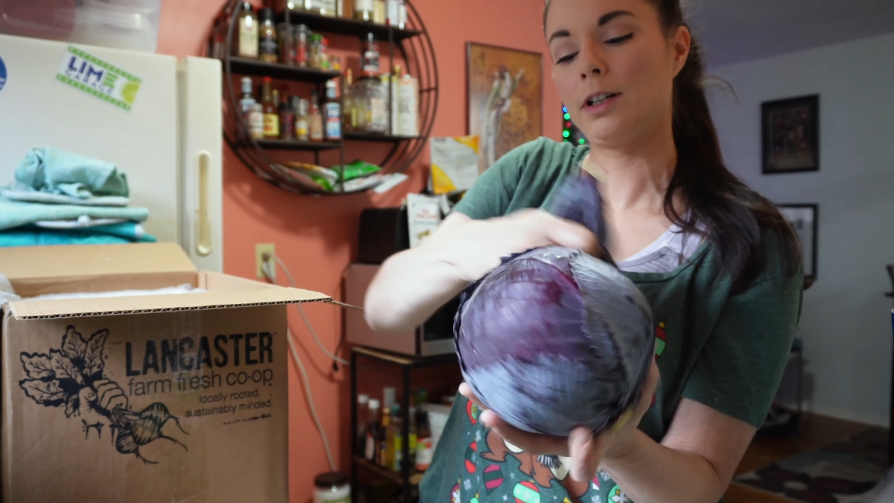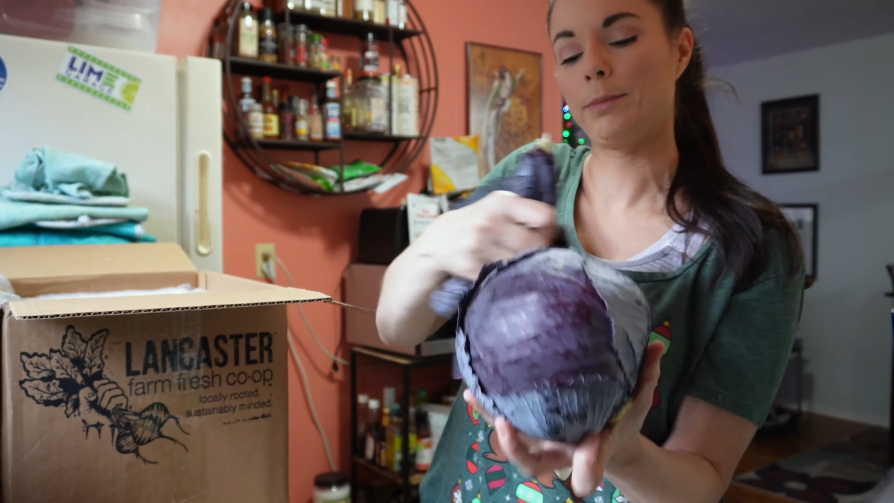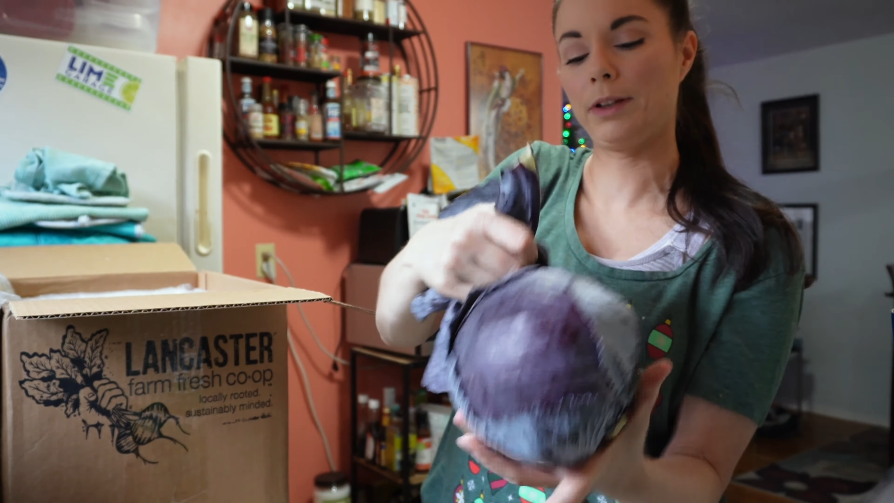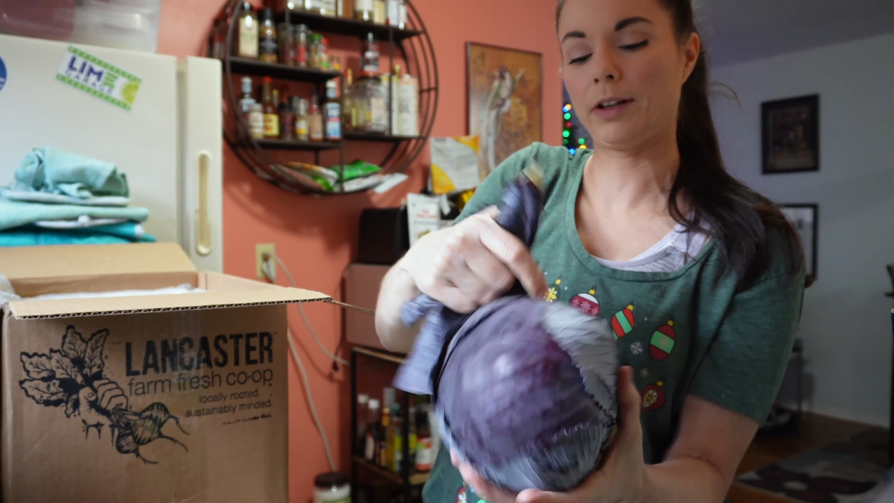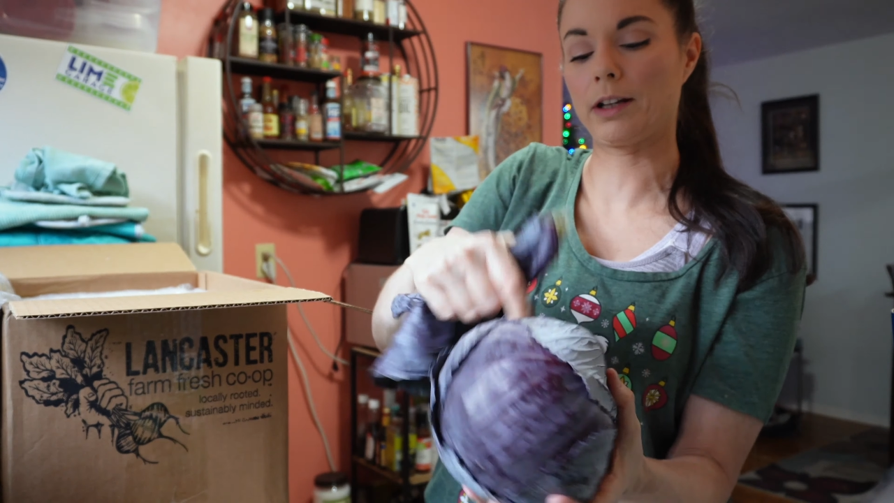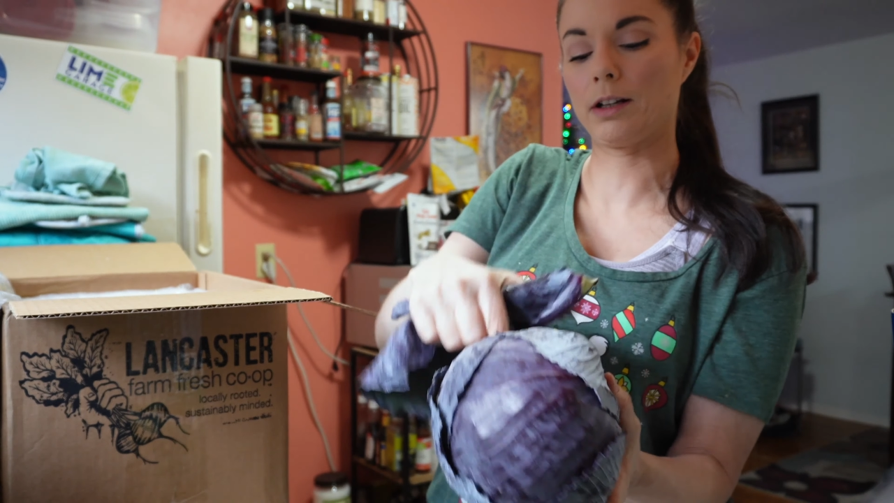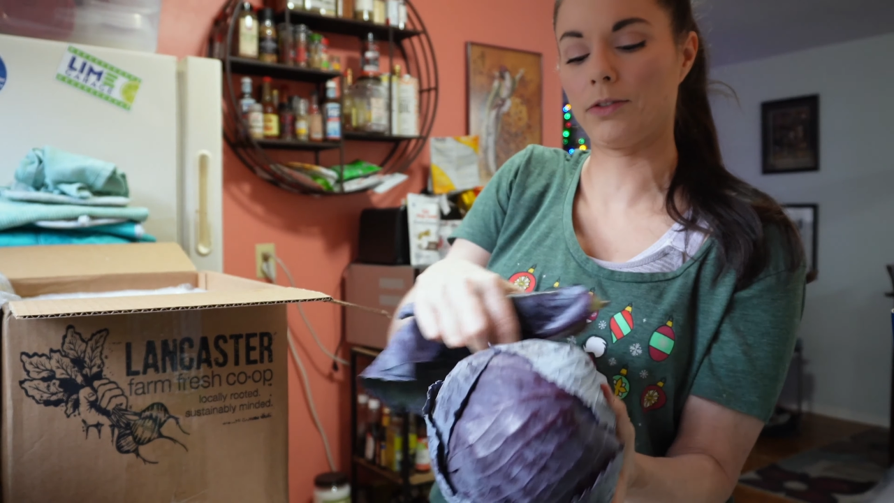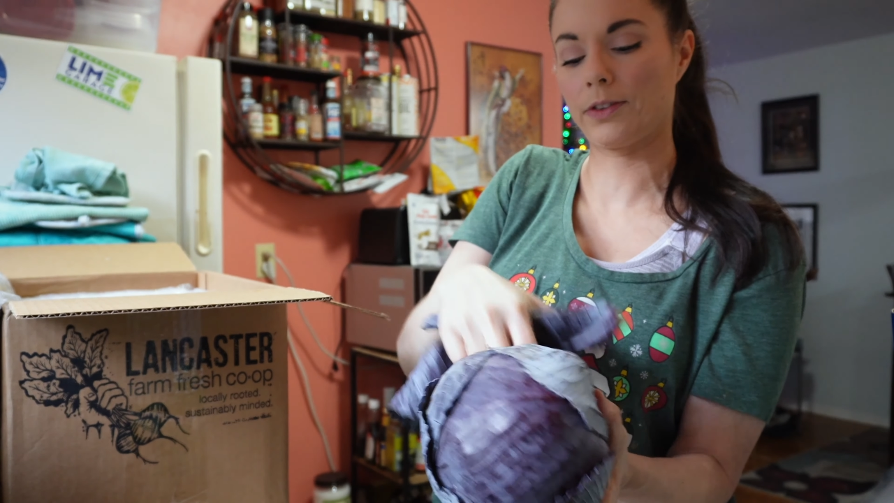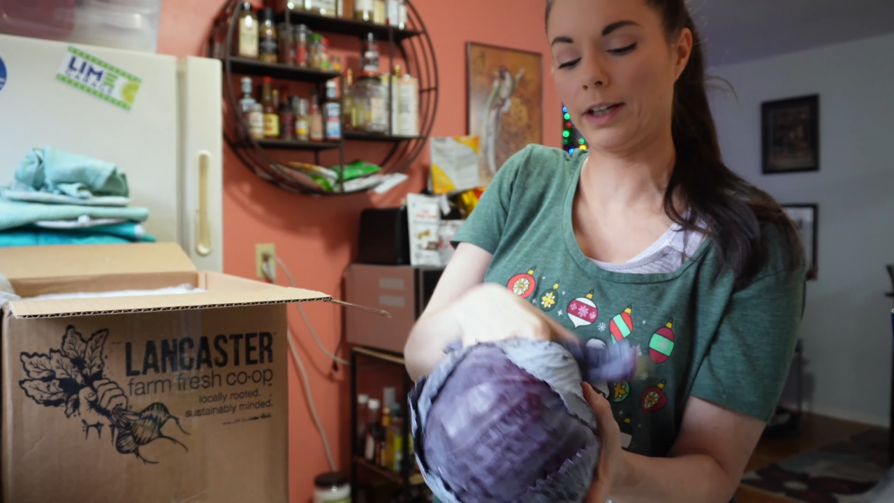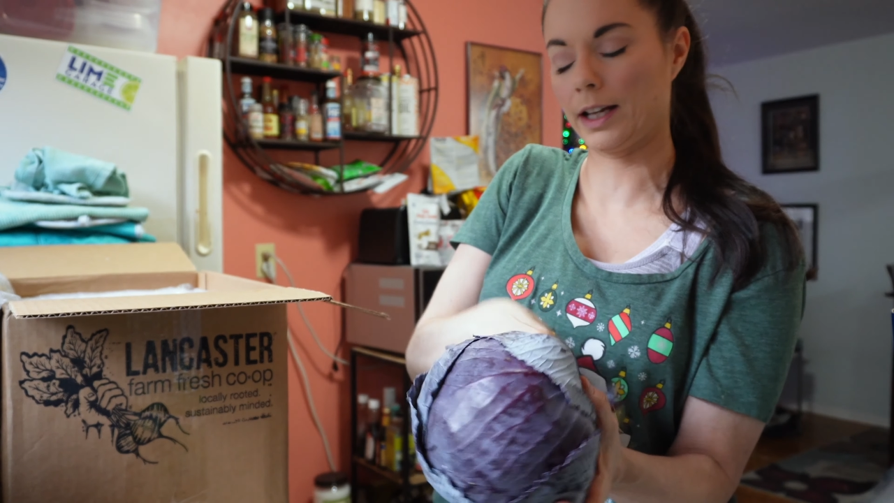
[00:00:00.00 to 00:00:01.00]
Let me take
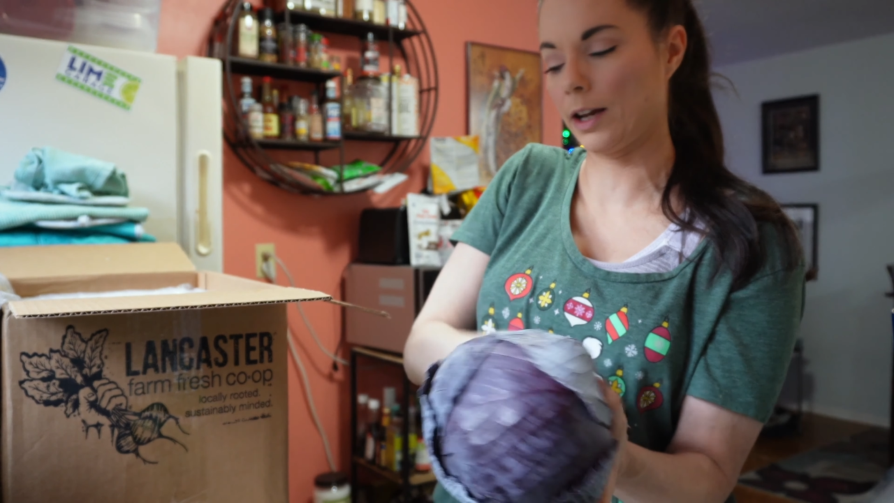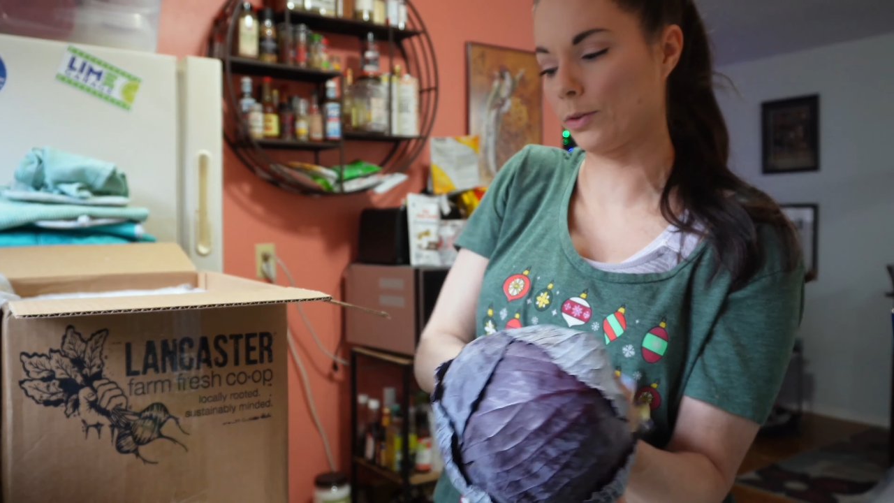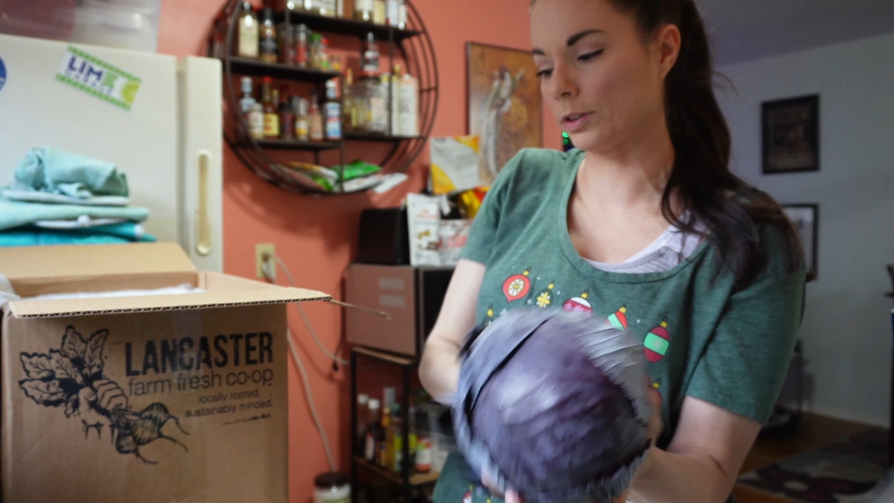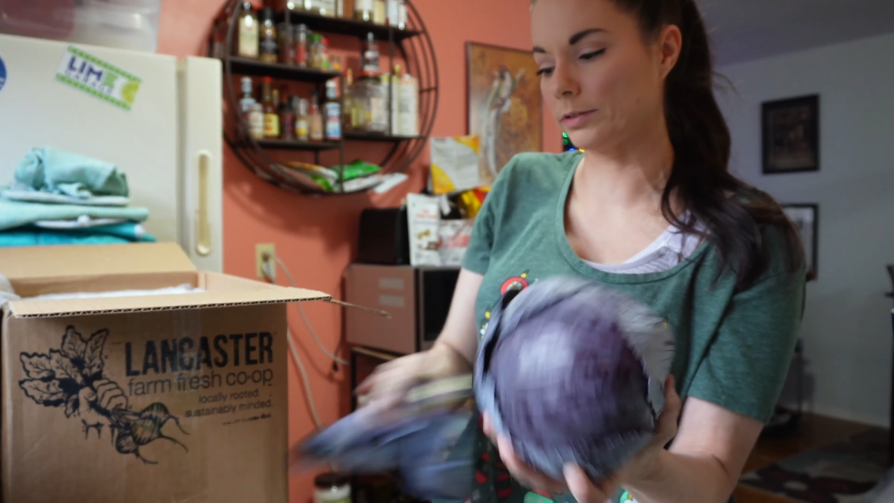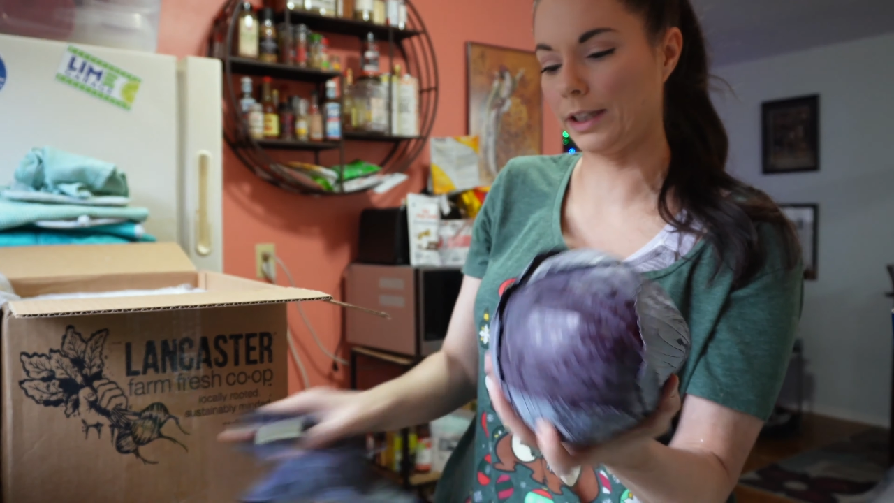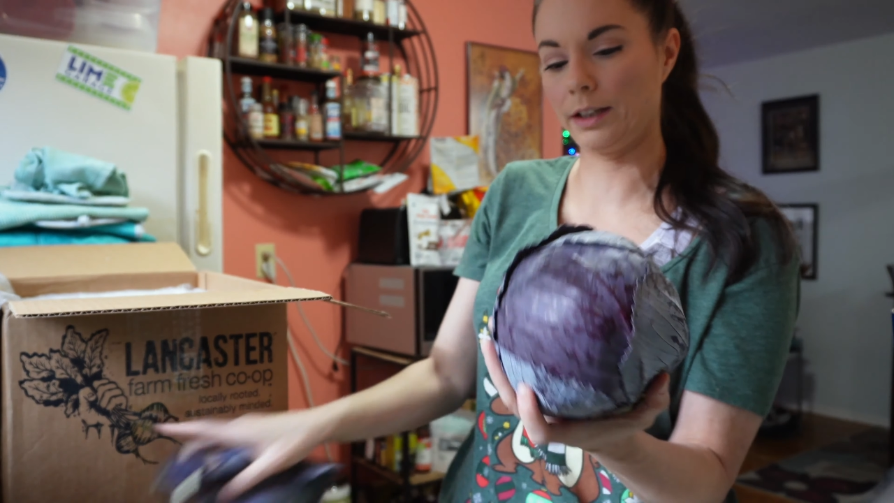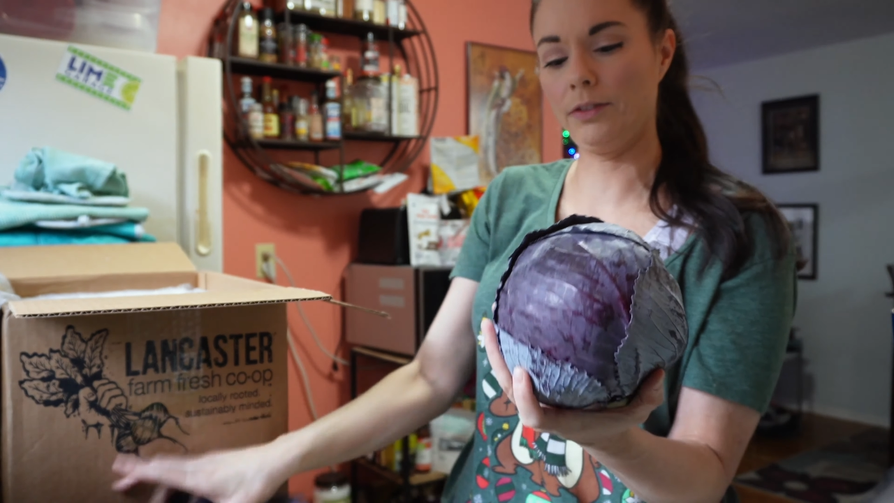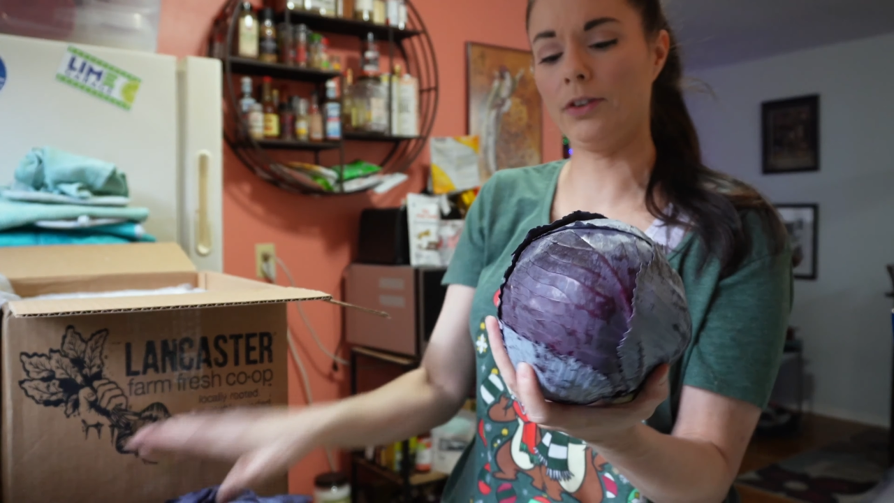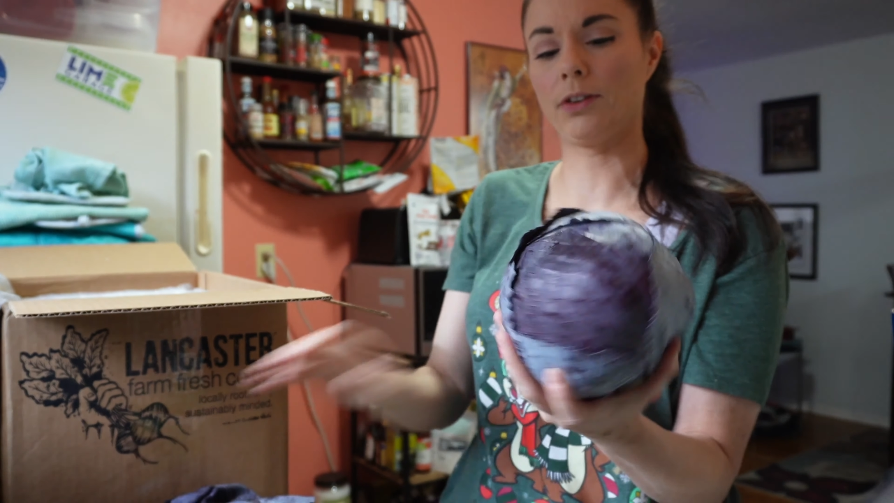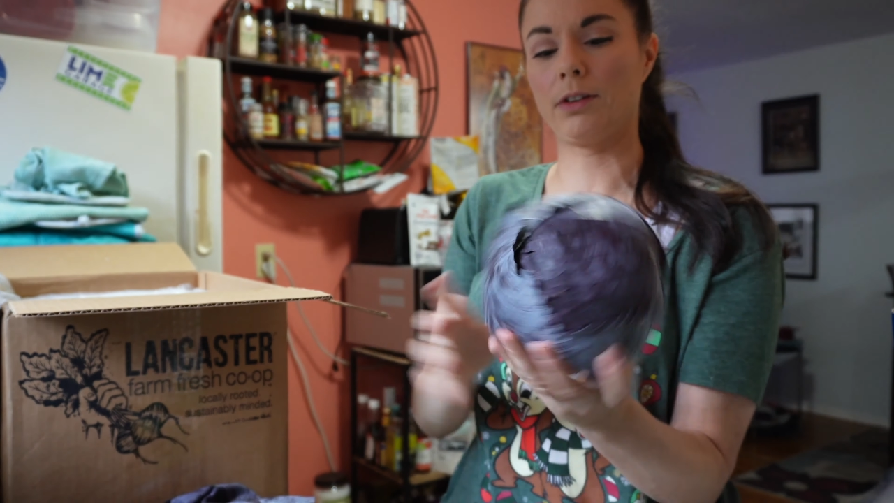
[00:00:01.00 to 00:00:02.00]
off the outer
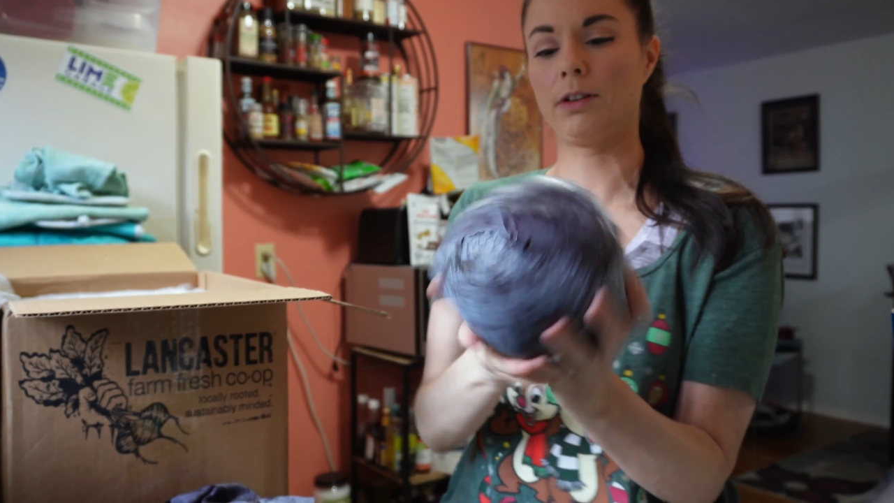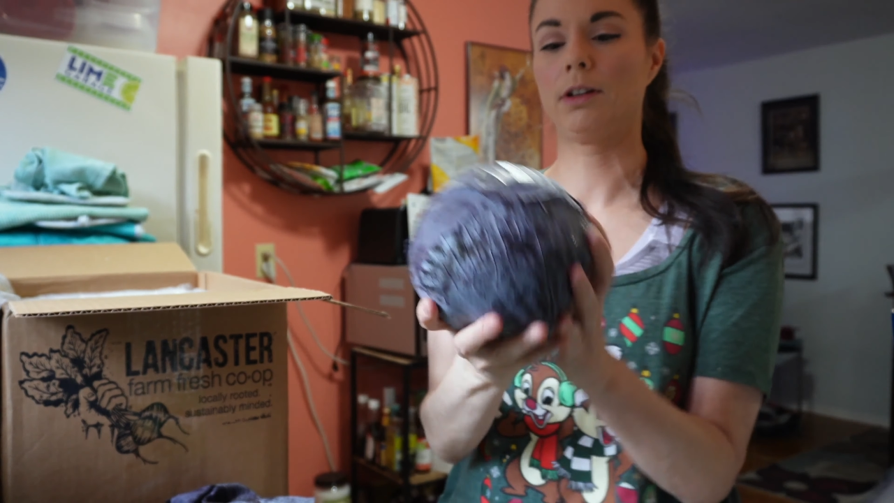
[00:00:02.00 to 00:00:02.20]
leaves.